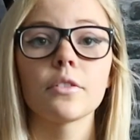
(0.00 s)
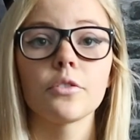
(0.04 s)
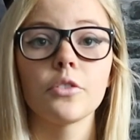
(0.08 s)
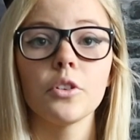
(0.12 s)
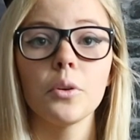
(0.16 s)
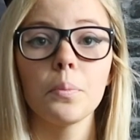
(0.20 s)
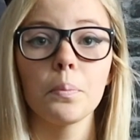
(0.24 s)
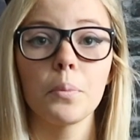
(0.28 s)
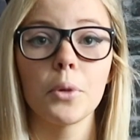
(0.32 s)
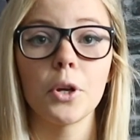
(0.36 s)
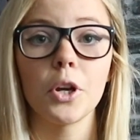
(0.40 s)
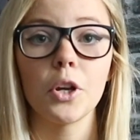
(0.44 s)

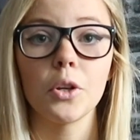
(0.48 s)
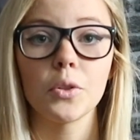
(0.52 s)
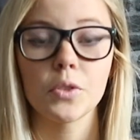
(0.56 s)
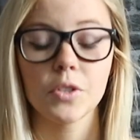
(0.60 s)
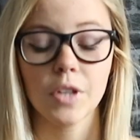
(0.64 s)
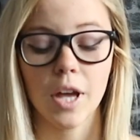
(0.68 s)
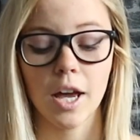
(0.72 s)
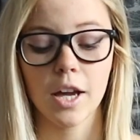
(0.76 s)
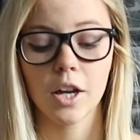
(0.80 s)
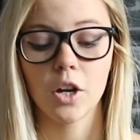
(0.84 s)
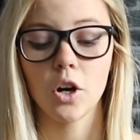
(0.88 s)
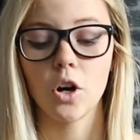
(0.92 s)
from Boots
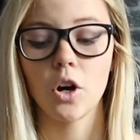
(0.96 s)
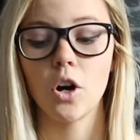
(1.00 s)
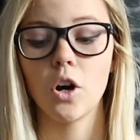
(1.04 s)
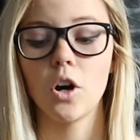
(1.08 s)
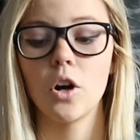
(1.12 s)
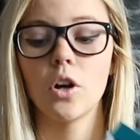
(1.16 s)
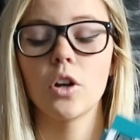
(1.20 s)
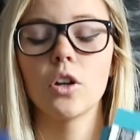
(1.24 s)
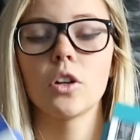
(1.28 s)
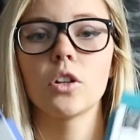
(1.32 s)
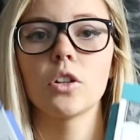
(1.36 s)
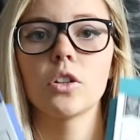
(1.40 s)
I
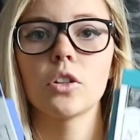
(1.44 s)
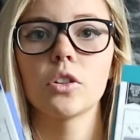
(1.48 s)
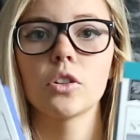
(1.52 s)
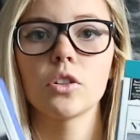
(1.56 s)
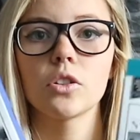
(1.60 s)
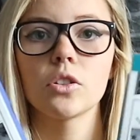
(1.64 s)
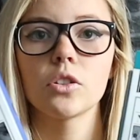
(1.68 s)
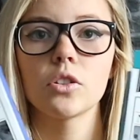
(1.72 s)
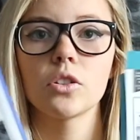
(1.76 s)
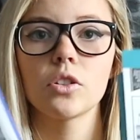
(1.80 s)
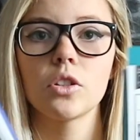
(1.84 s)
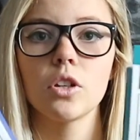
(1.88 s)
got
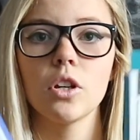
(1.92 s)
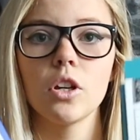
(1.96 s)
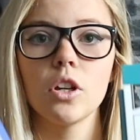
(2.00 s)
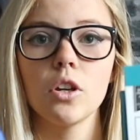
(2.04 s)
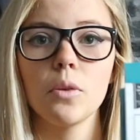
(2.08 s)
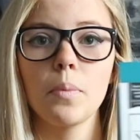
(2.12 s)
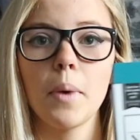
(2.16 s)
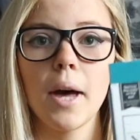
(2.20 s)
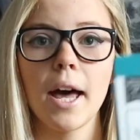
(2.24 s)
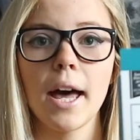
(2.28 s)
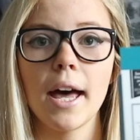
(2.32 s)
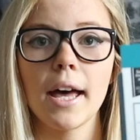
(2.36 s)
2
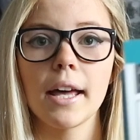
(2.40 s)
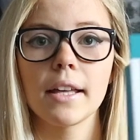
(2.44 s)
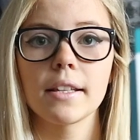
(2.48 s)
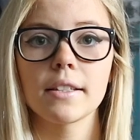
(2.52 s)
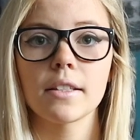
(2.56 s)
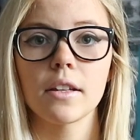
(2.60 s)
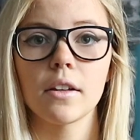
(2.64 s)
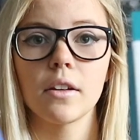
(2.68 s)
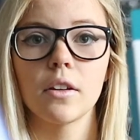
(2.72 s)
pairs